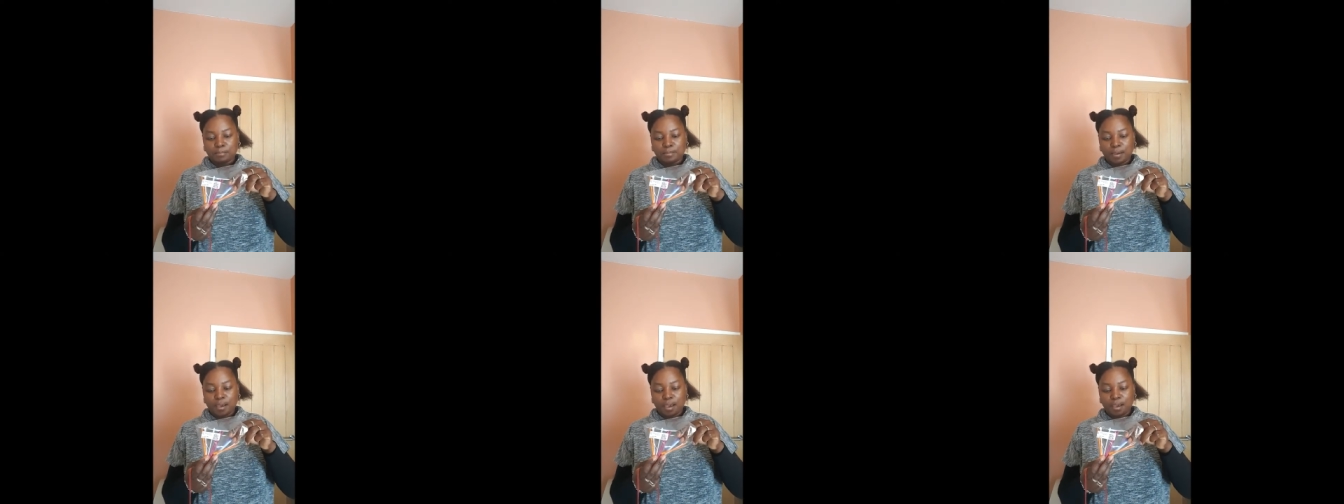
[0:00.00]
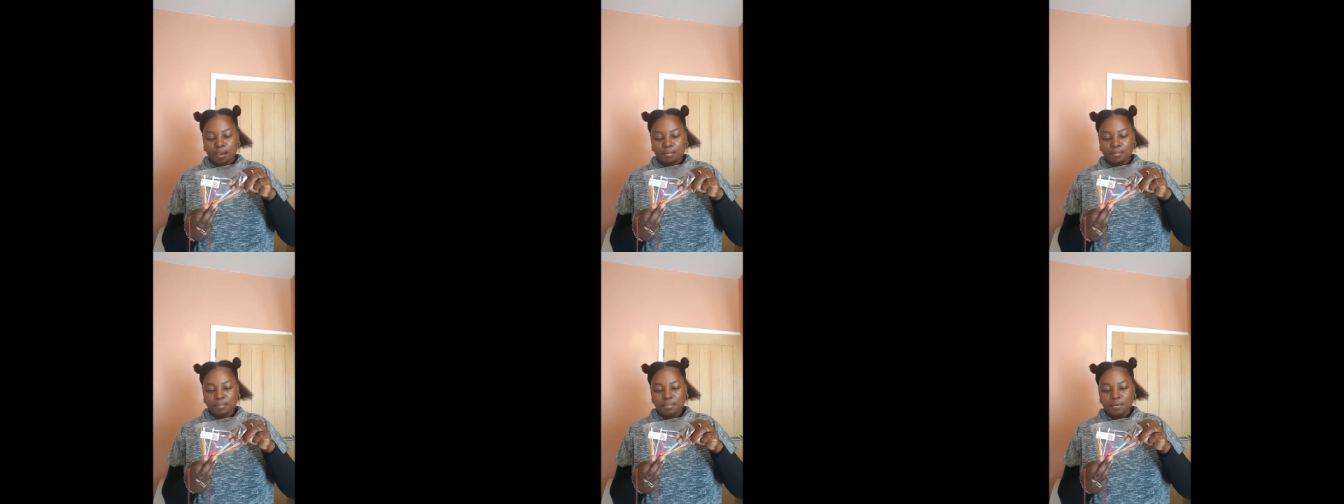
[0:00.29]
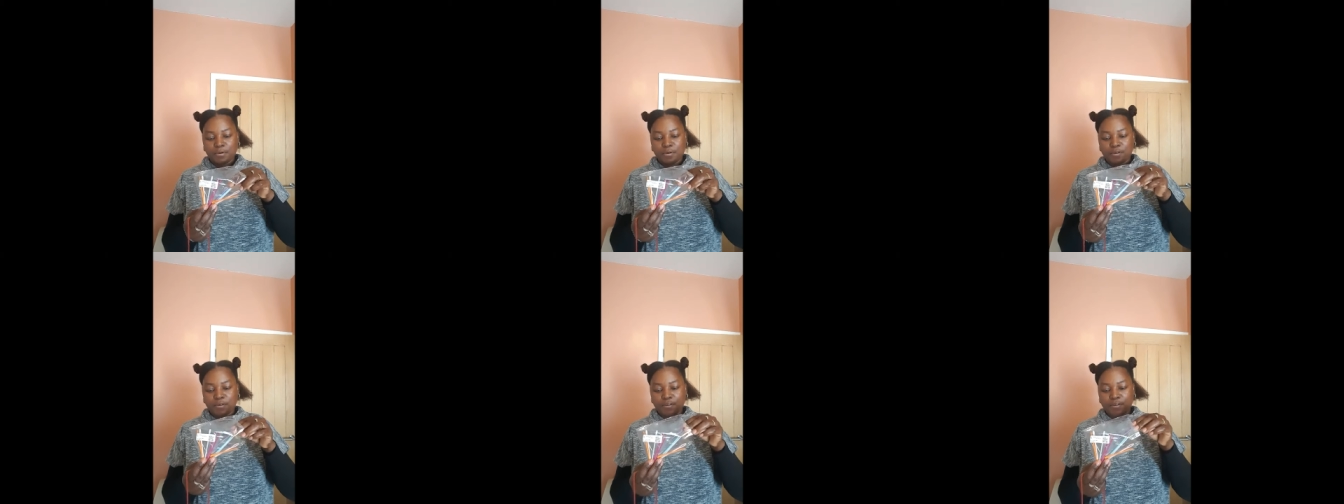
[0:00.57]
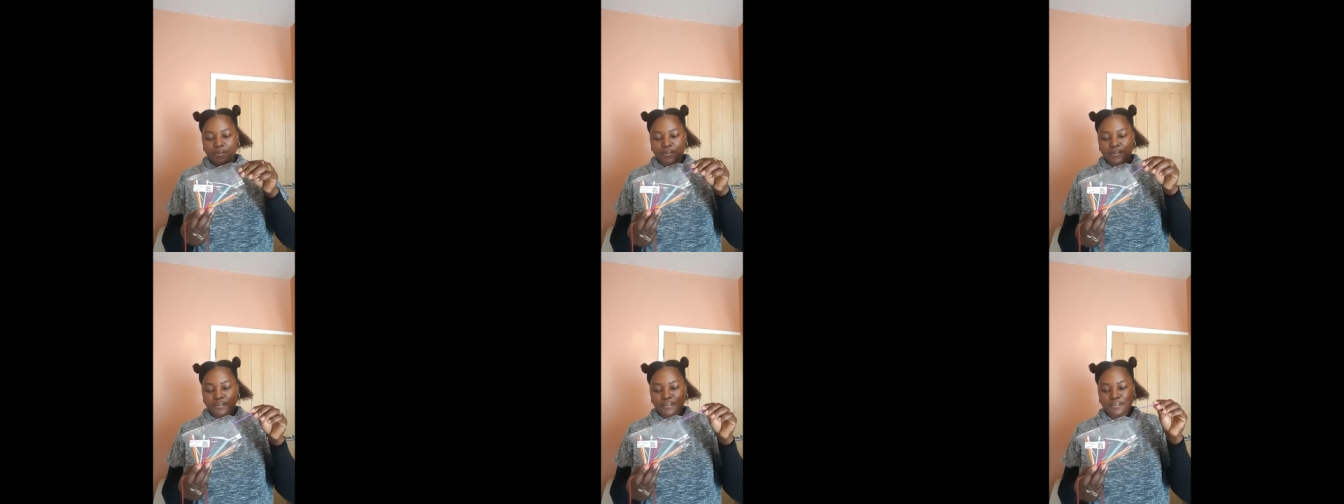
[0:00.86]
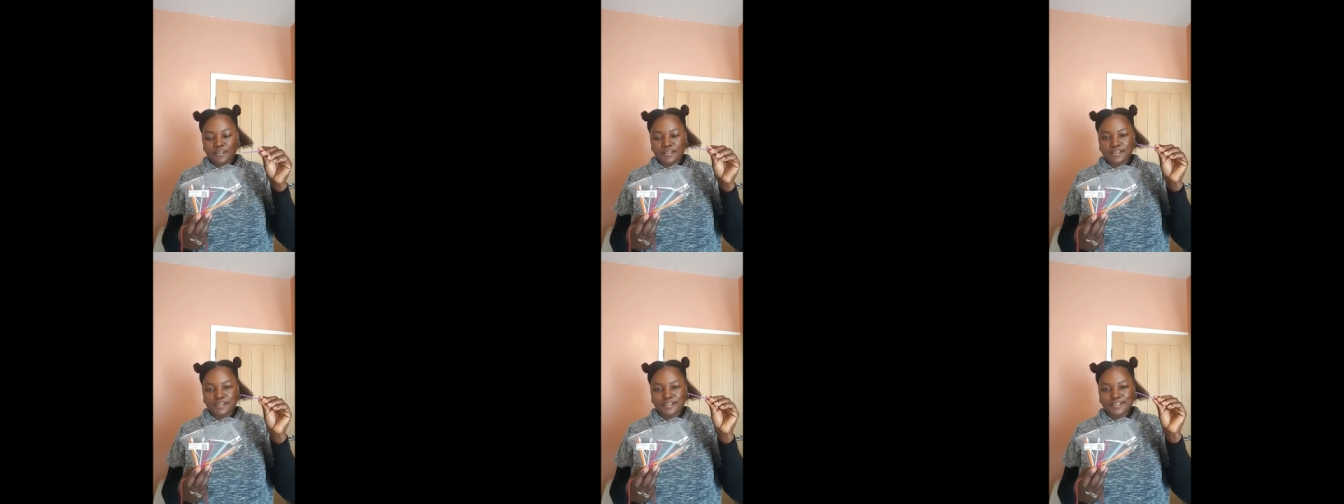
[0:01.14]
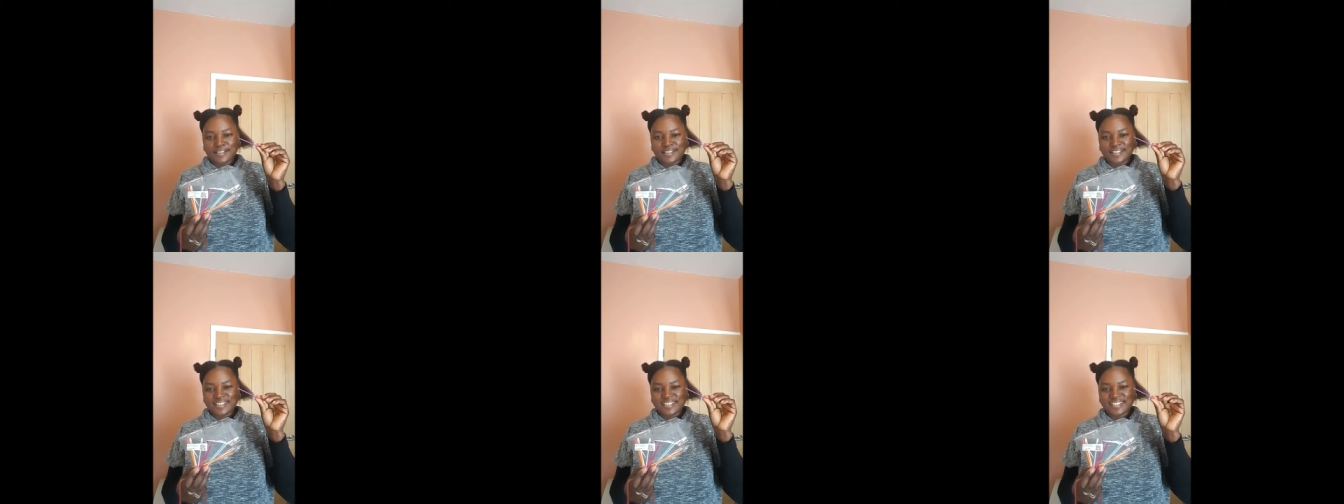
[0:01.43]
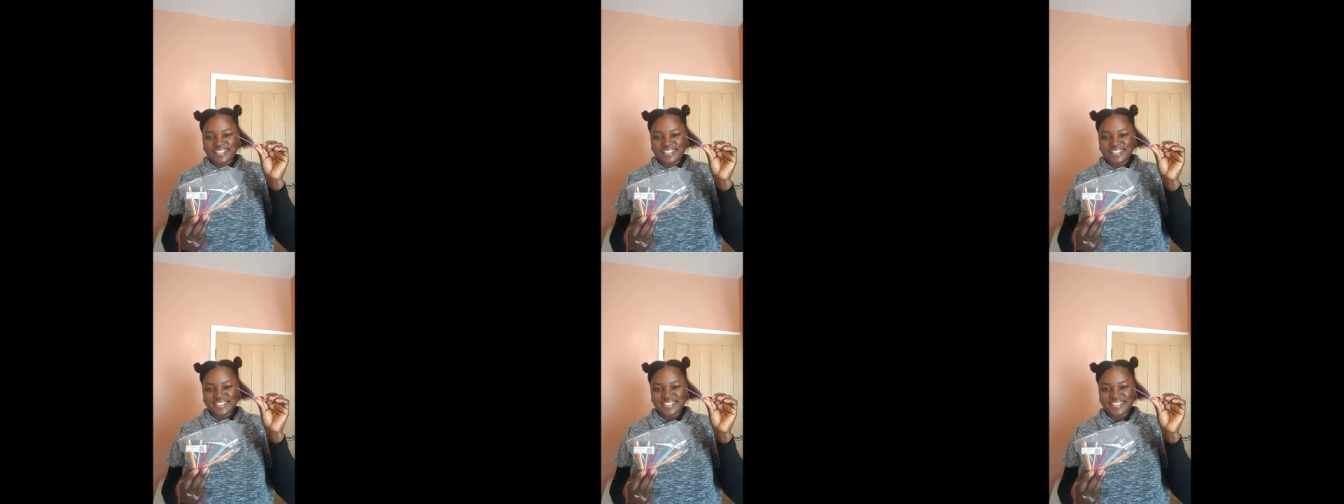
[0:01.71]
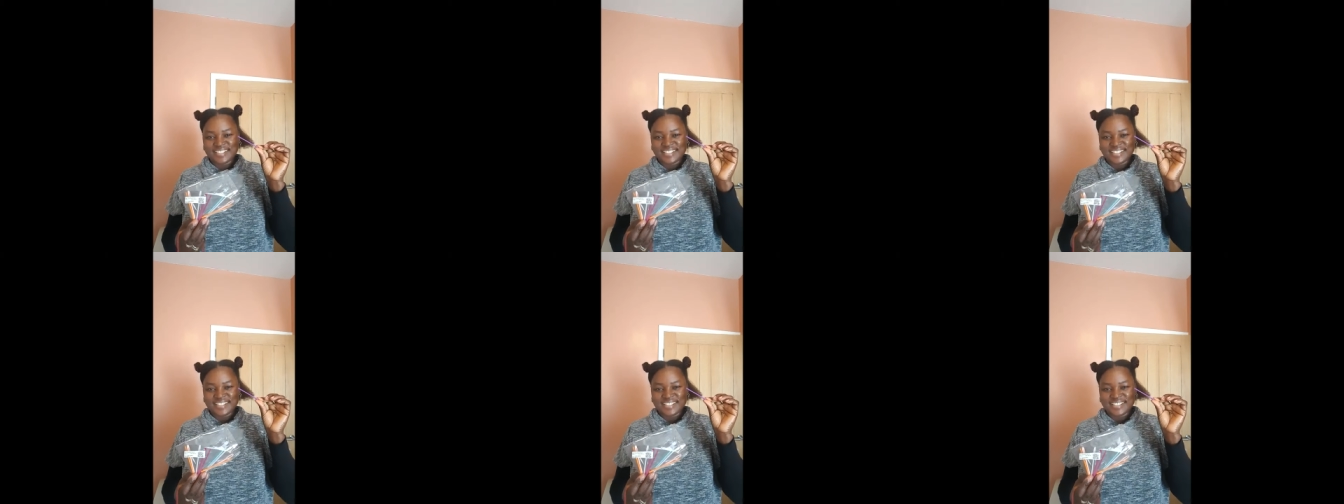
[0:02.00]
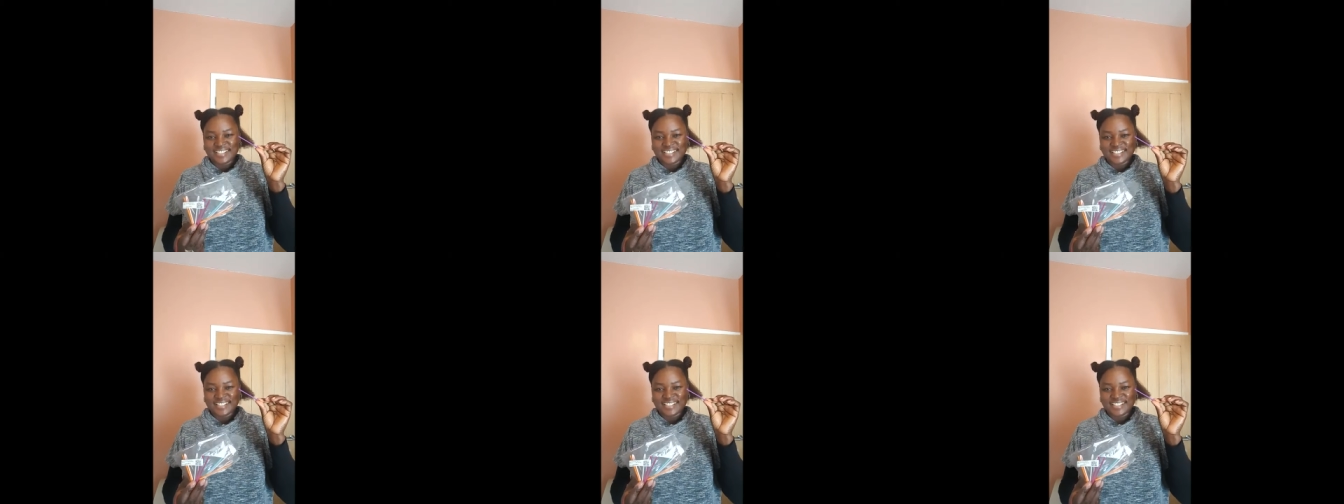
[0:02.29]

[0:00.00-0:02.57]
Purple.